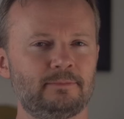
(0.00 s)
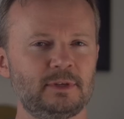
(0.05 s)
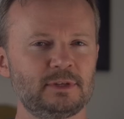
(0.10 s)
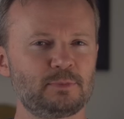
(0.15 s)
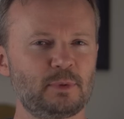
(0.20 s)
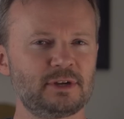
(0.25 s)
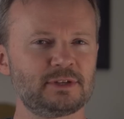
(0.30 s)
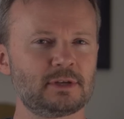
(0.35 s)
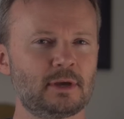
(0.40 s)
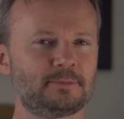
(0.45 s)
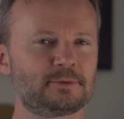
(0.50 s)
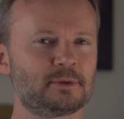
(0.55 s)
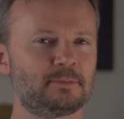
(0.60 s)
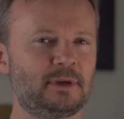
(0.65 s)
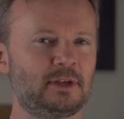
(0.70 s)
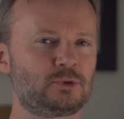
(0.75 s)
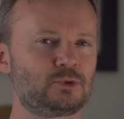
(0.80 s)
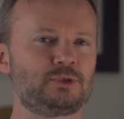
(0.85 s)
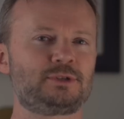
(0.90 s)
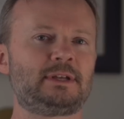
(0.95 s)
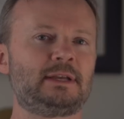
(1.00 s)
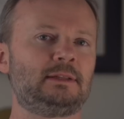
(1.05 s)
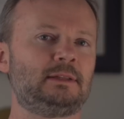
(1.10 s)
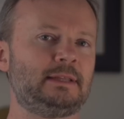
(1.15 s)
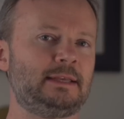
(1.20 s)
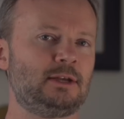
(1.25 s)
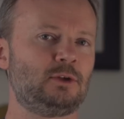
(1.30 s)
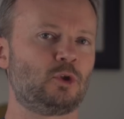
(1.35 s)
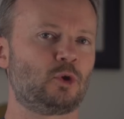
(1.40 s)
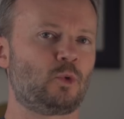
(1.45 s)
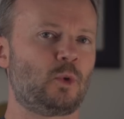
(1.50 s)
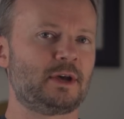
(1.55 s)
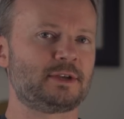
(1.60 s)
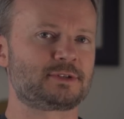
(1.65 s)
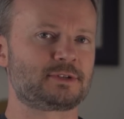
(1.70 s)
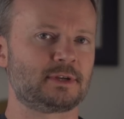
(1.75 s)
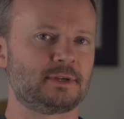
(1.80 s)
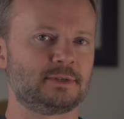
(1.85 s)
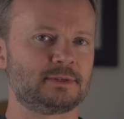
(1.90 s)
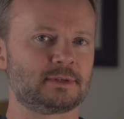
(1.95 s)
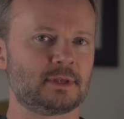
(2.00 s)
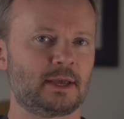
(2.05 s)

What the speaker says: This brings up some interesting legal questions,